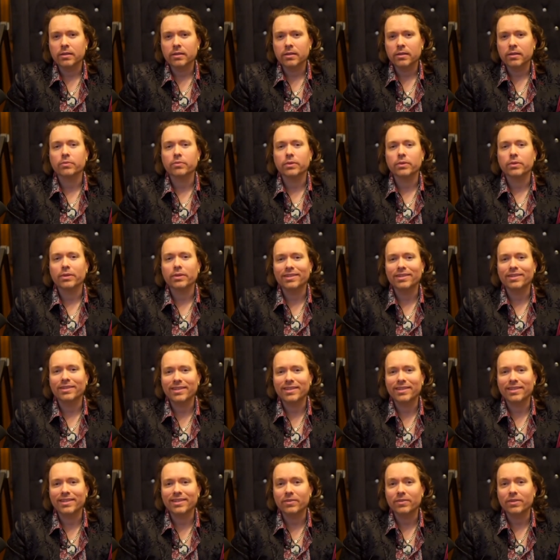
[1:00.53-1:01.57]
because it would
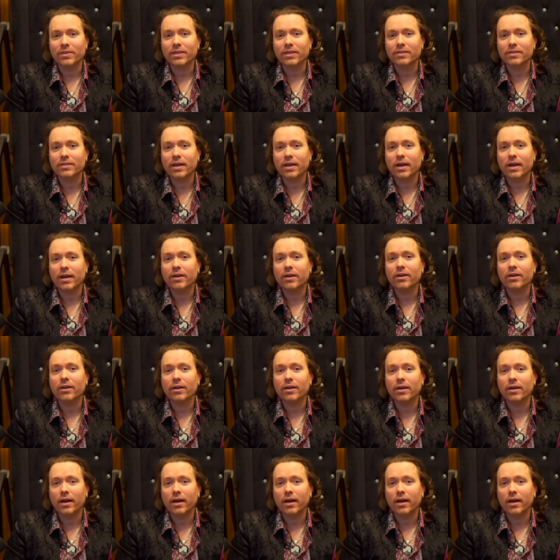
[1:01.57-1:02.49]
endanger the entire